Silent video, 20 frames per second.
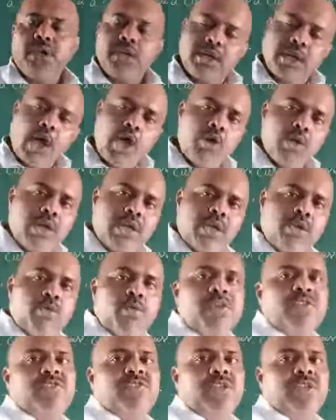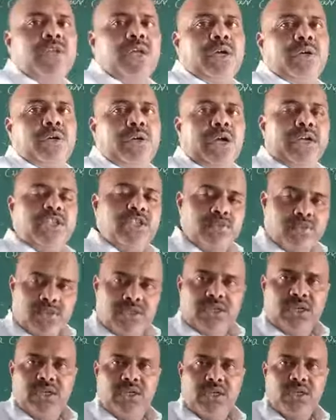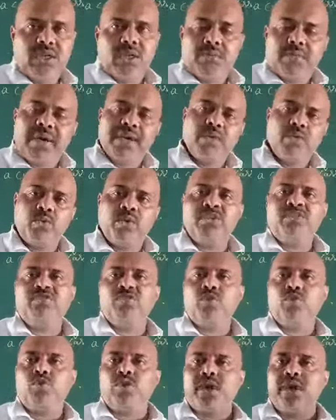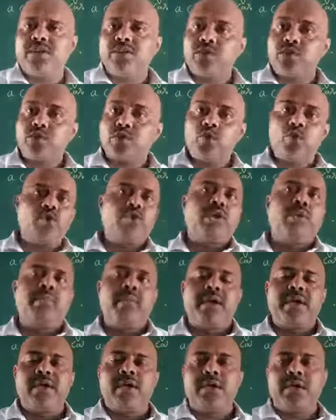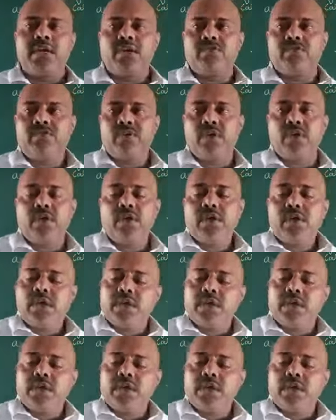Now here you will see the activity by which you can show the magnetic field.